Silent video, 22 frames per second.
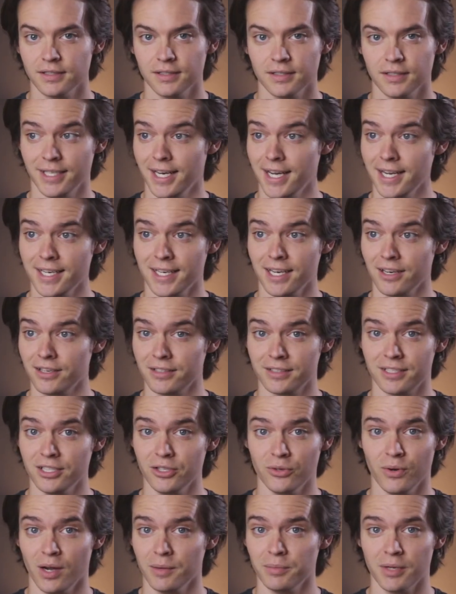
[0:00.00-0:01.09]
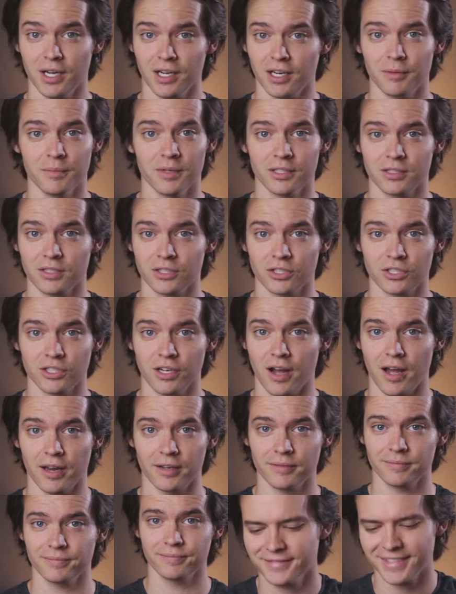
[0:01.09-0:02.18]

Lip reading: And I guarantee you I'm not gonna miss a shot.